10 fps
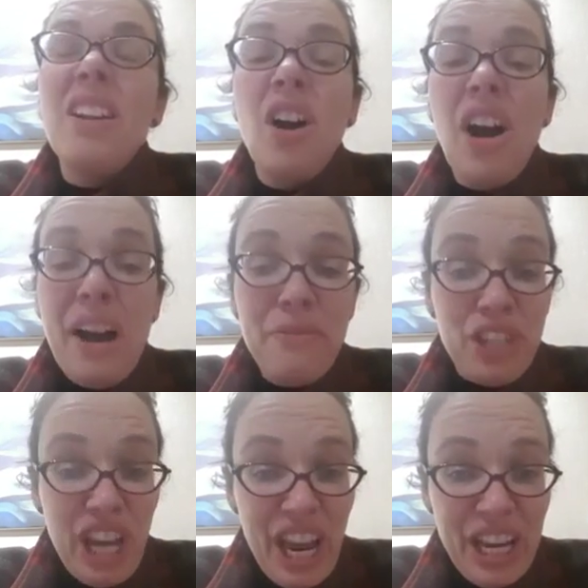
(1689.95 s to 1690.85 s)
a lot have
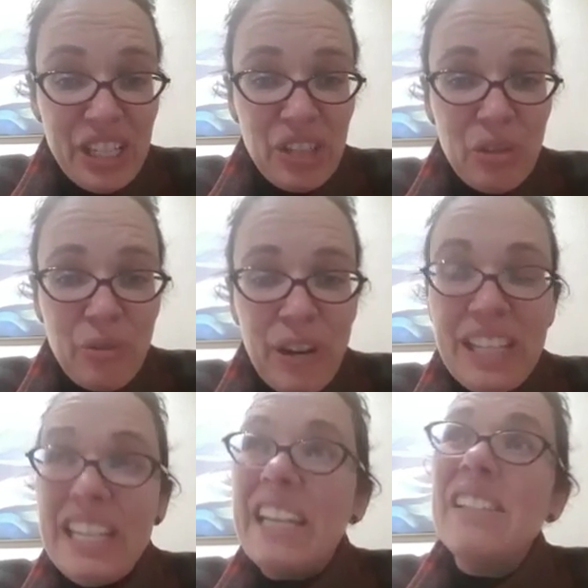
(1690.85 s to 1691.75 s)
changed
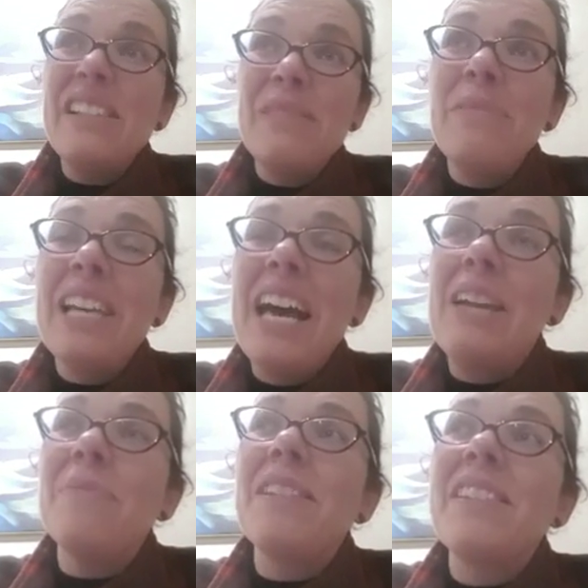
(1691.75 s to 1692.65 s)
already, and
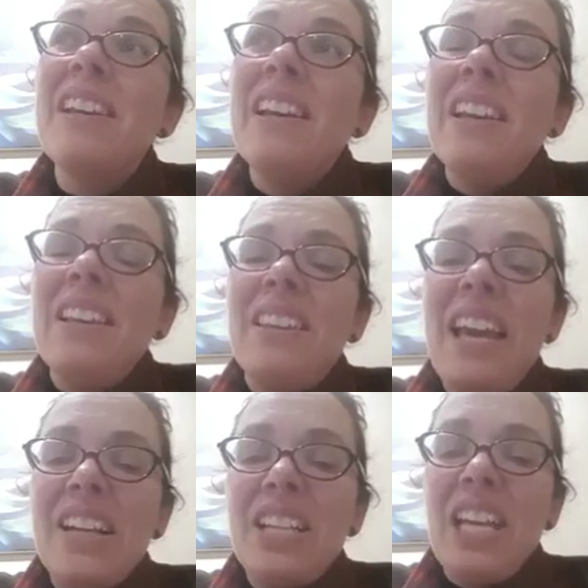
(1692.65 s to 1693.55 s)
sometimes they
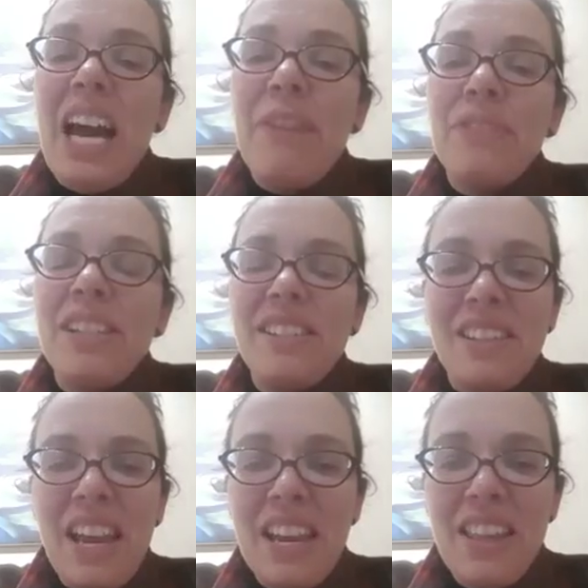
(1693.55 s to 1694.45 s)
actually have to
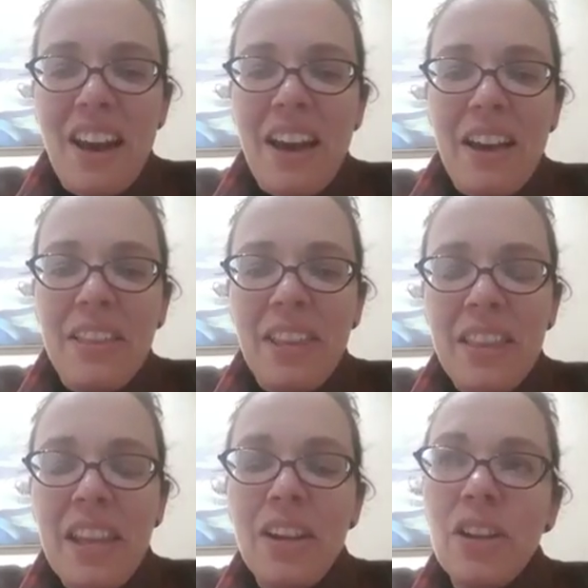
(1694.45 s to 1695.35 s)
say that, and then
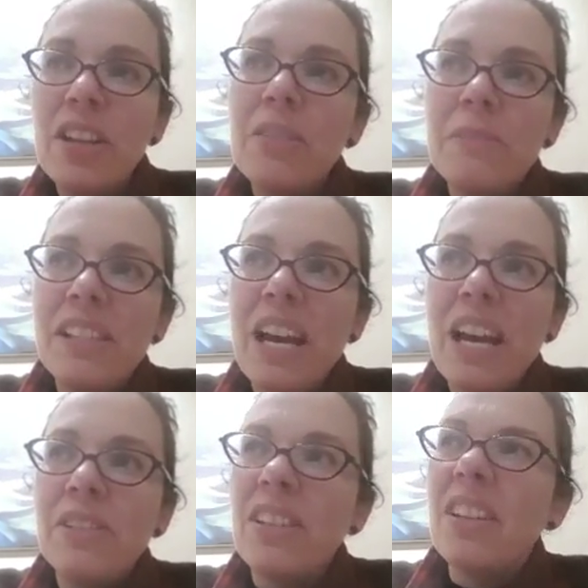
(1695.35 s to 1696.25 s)
they look at
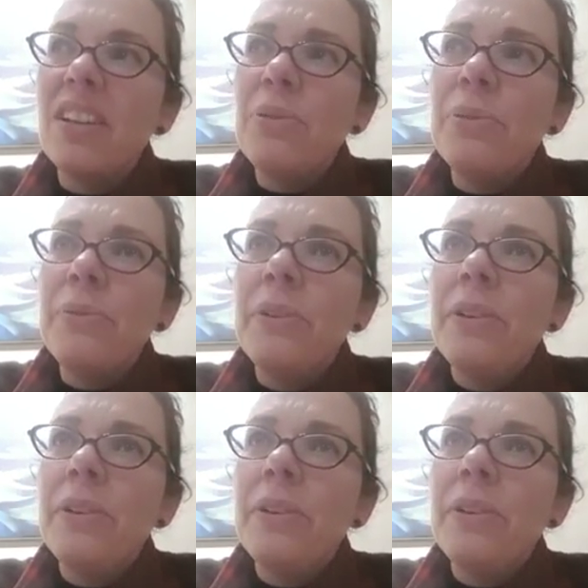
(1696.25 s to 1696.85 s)
themselves and go,